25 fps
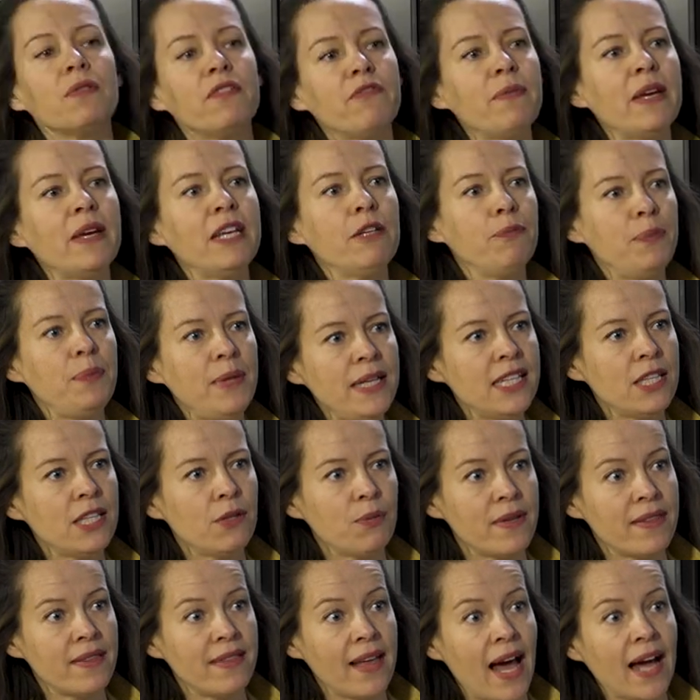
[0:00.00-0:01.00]
we've made
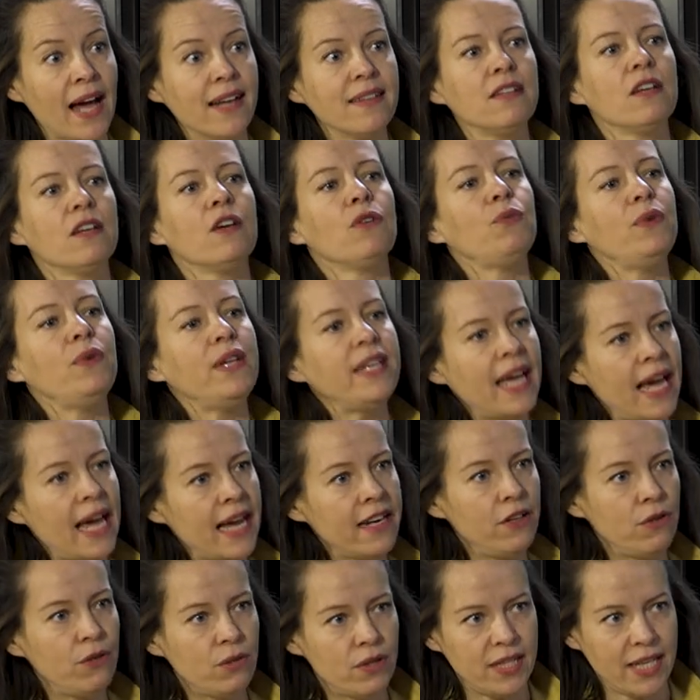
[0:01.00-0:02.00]
peace with that, we
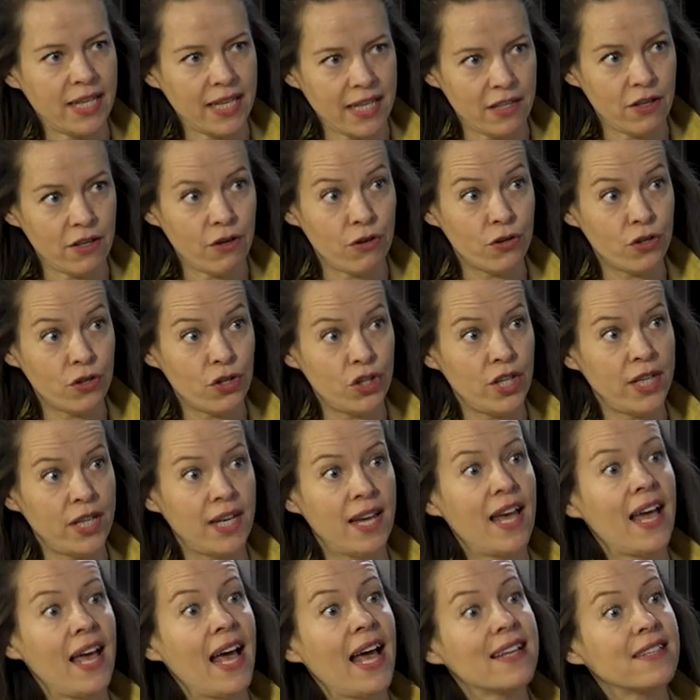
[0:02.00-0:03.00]
can use
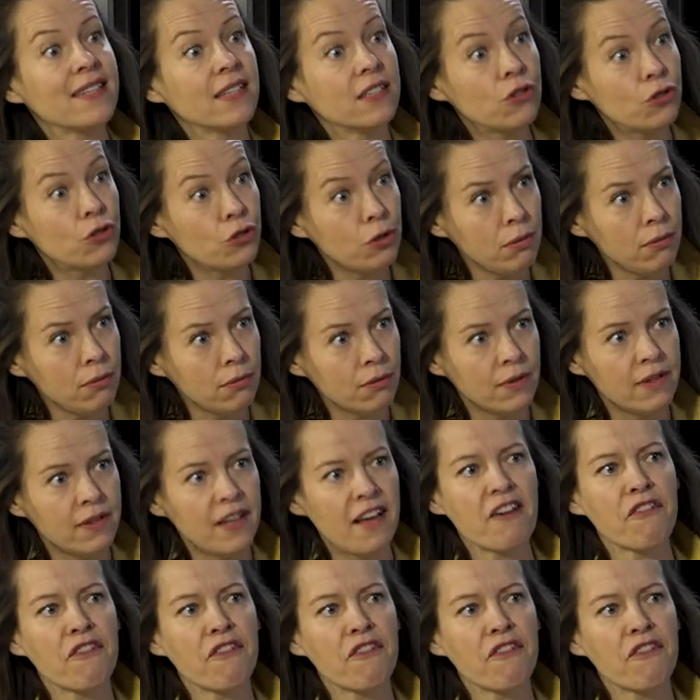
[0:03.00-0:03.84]
technology as a tool,